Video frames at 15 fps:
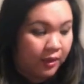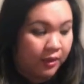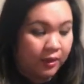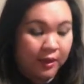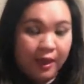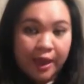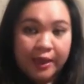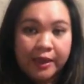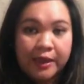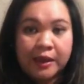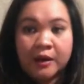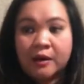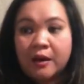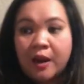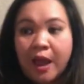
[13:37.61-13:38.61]
I think I
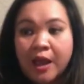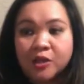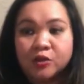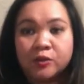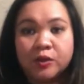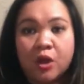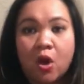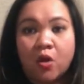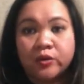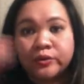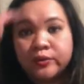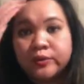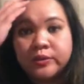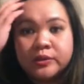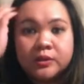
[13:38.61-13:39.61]
can actually
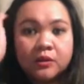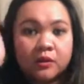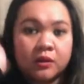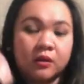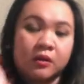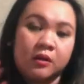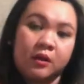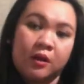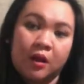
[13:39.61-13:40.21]
also still